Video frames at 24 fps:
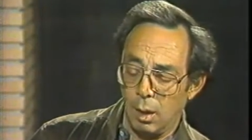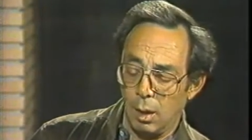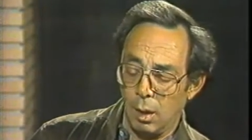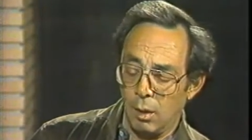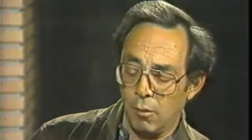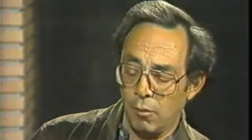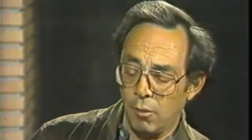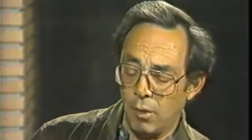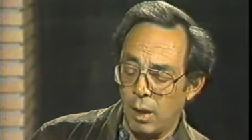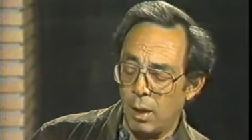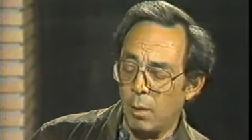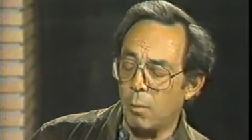
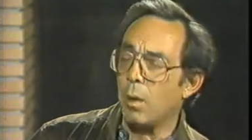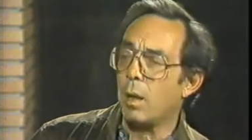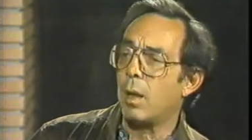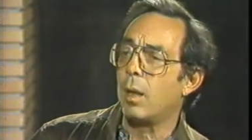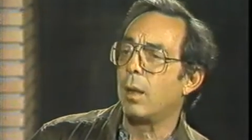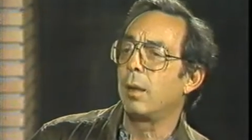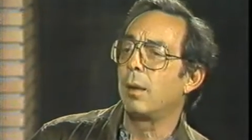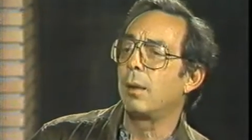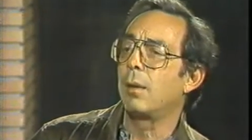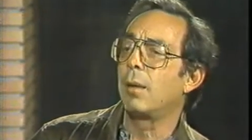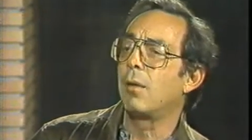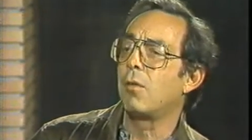if I
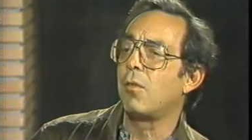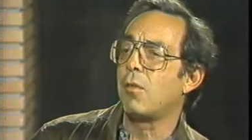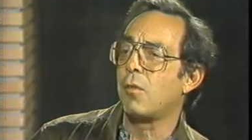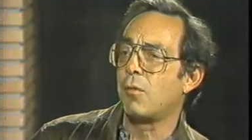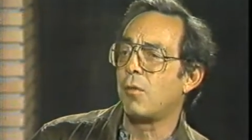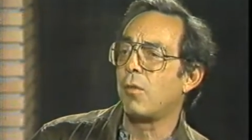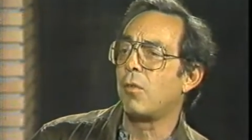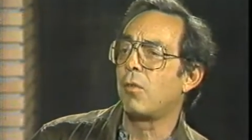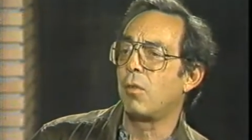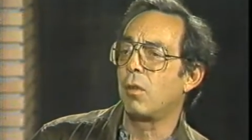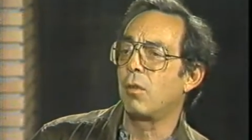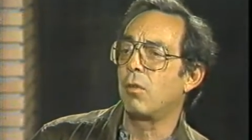wanted as a
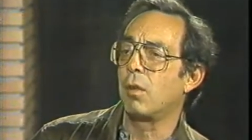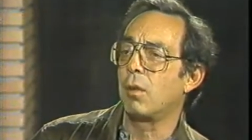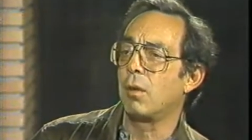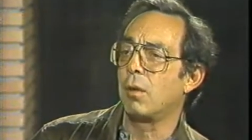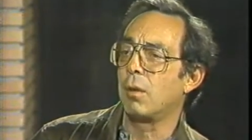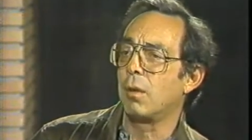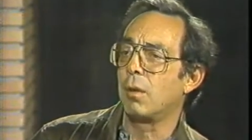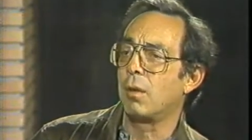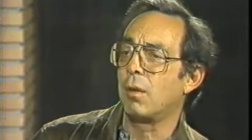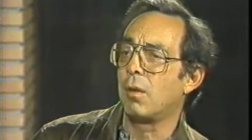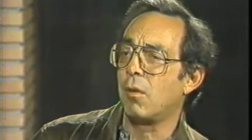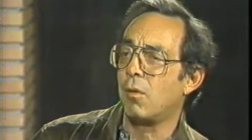physician
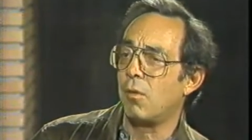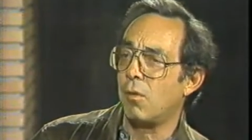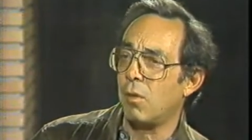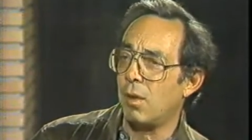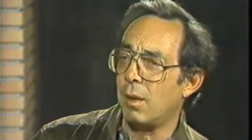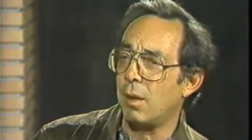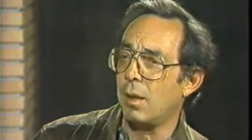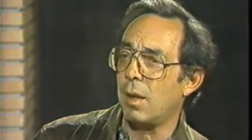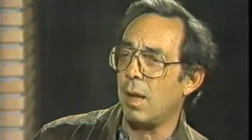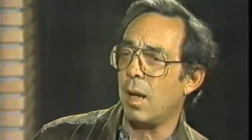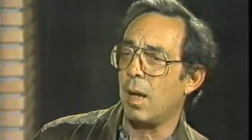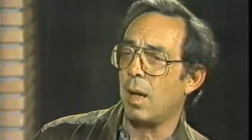to
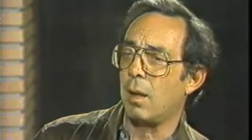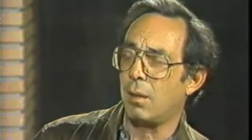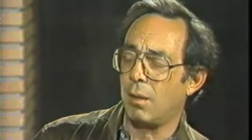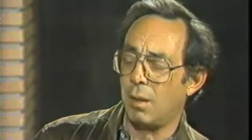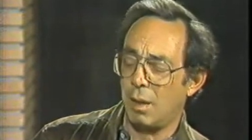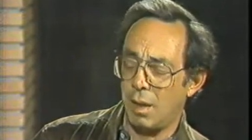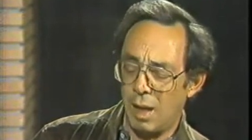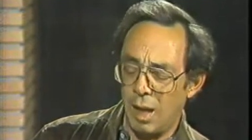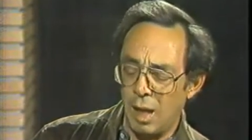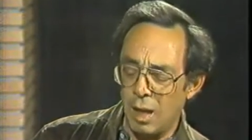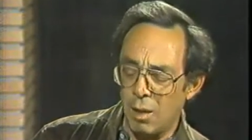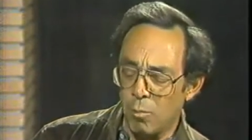sit down
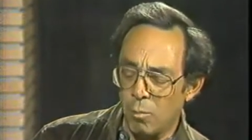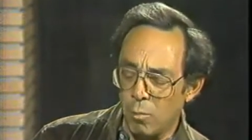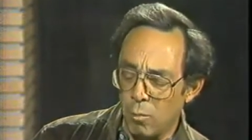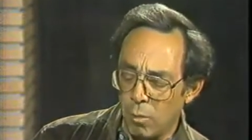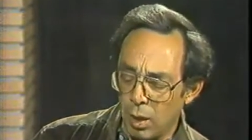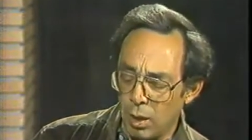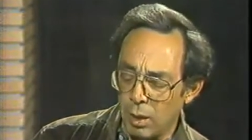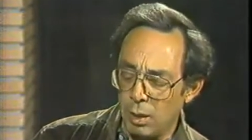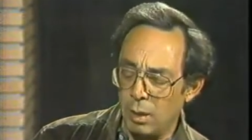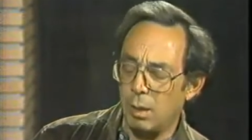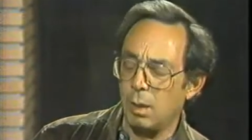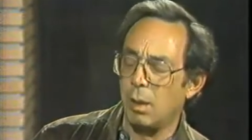and
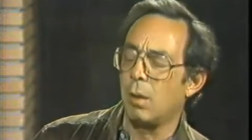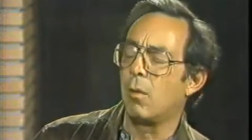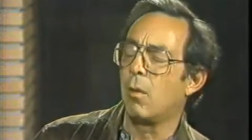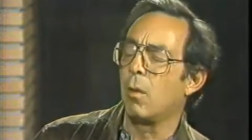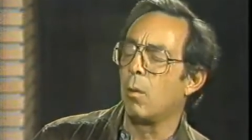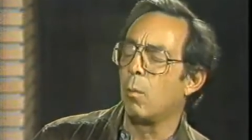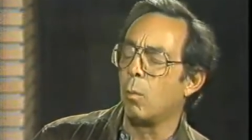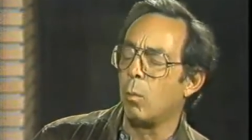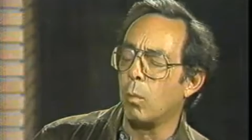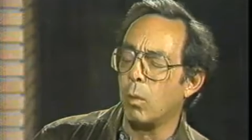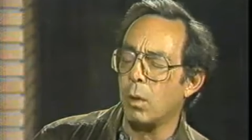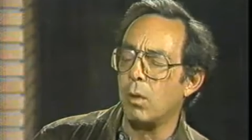write
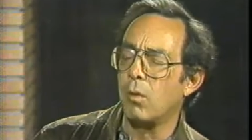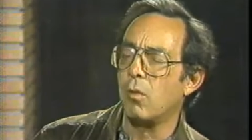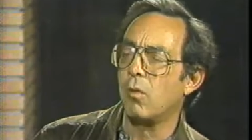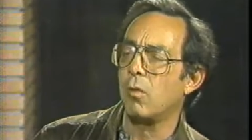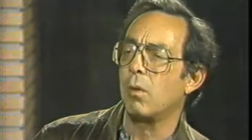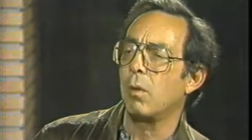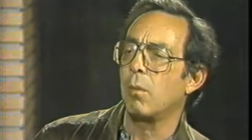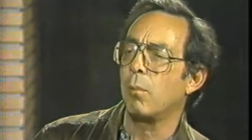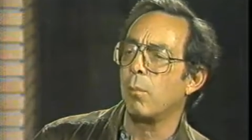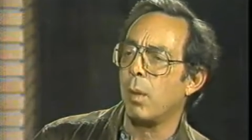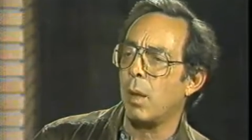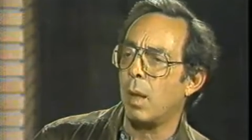the
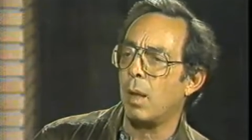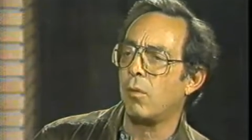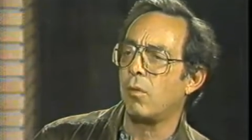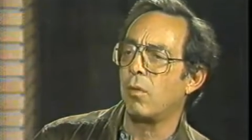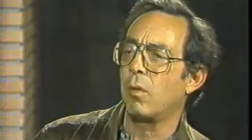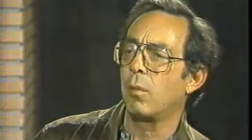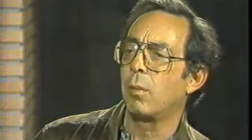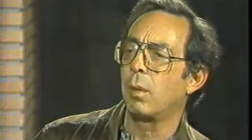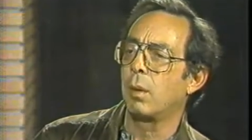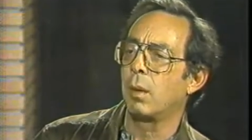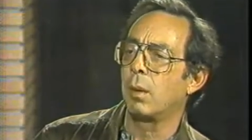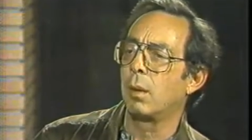worst
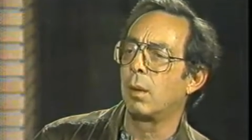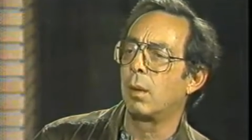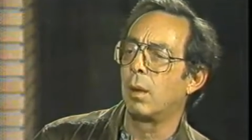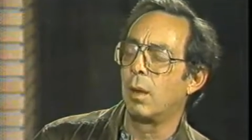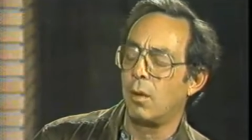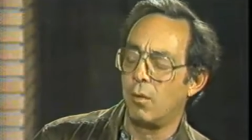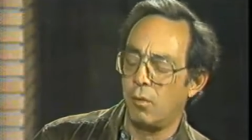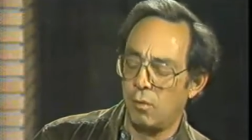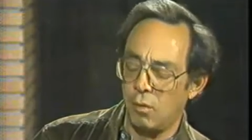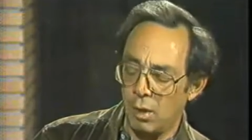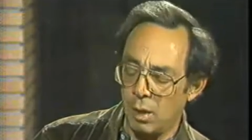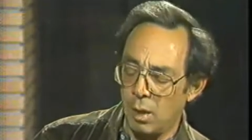possible
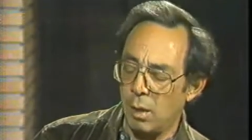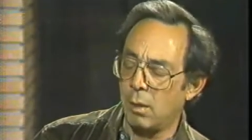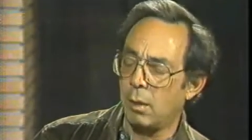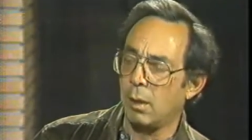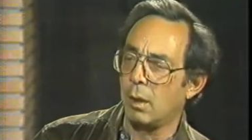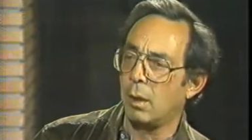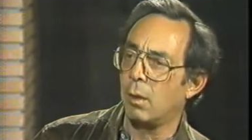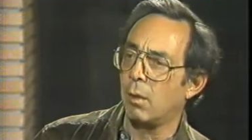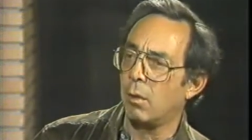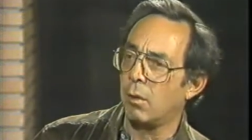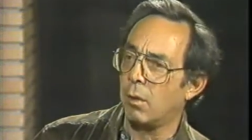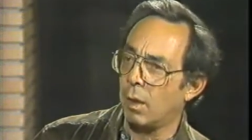
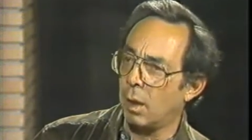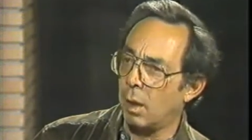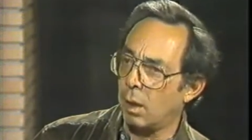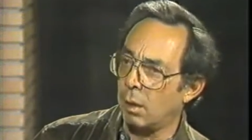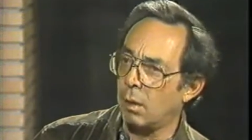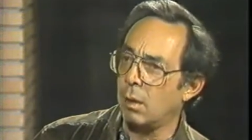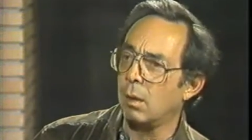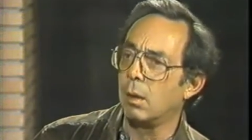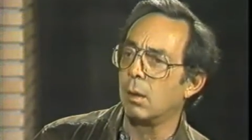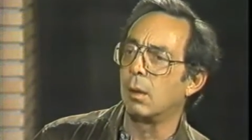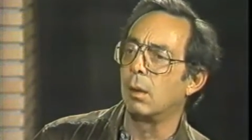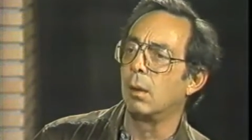scenario that I
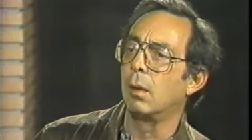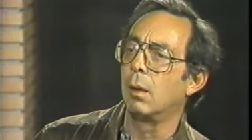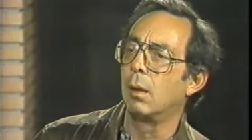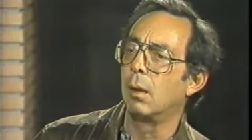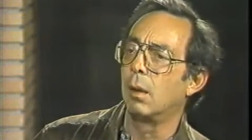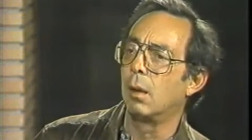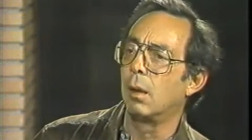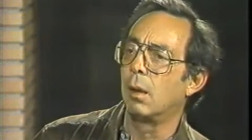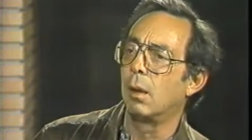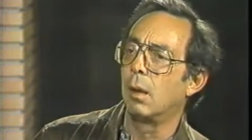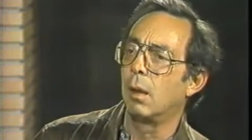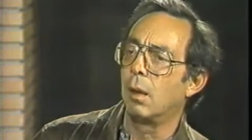could
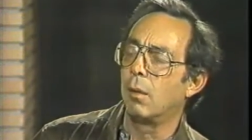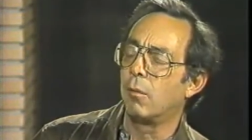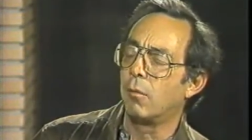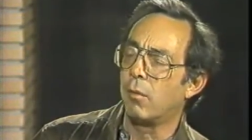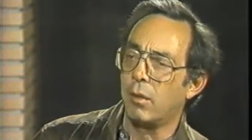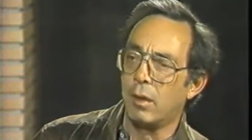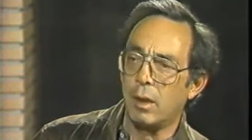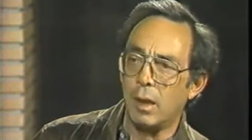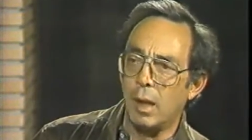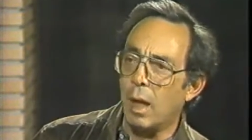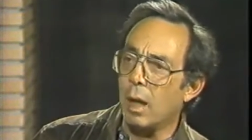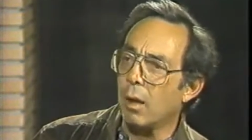
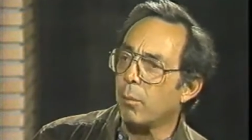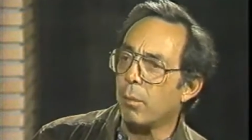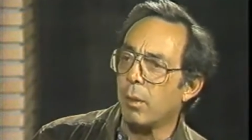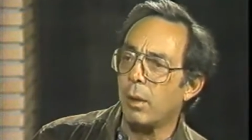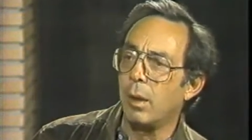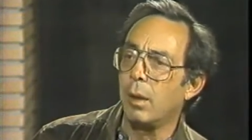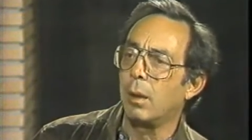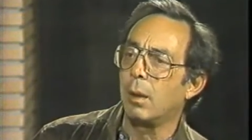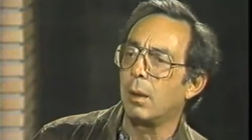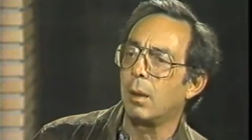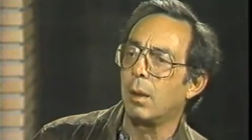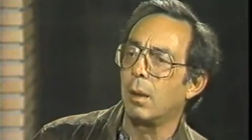for the
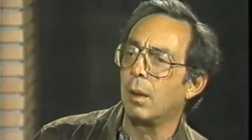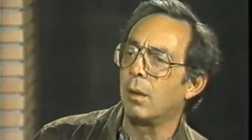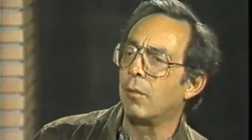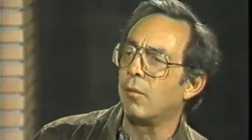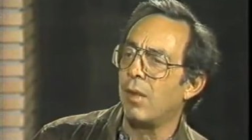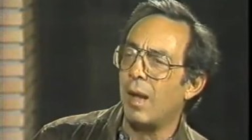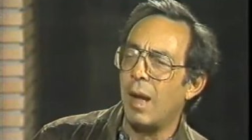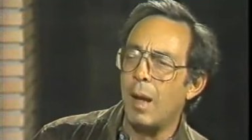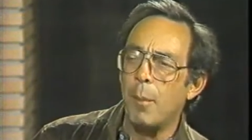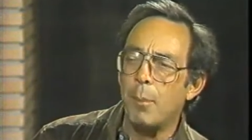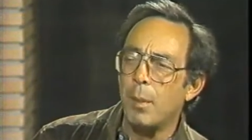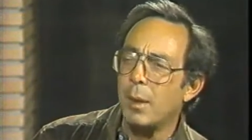outbreak
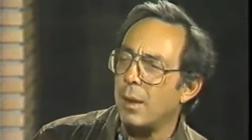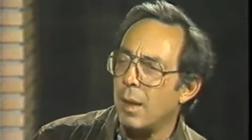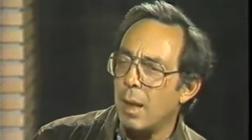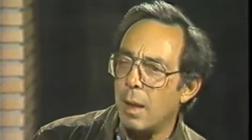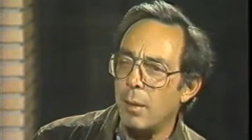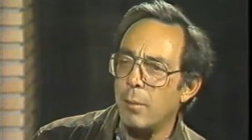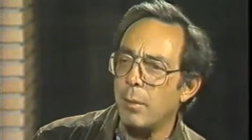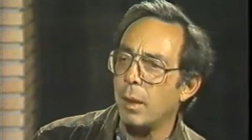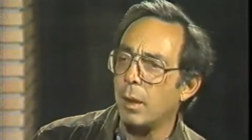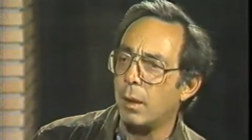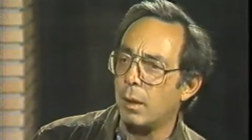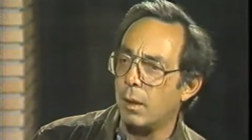of
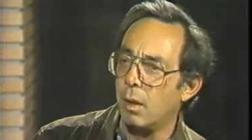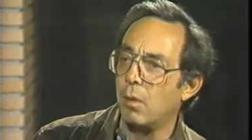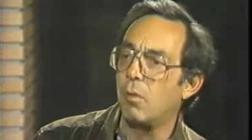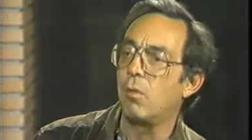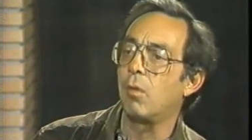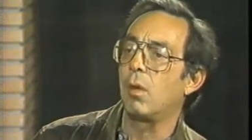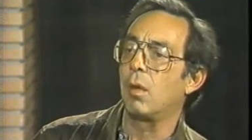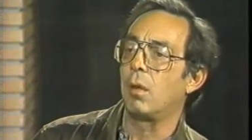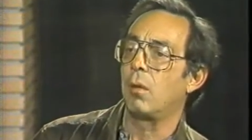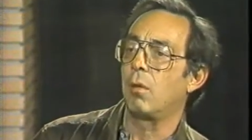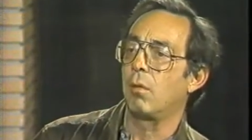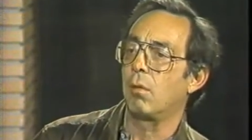epidemic
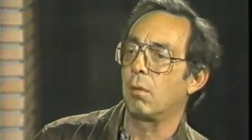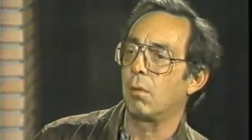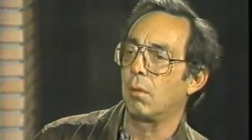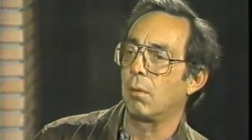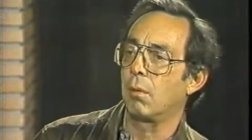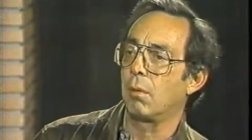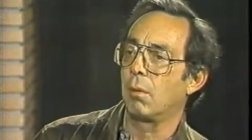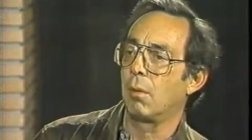disease,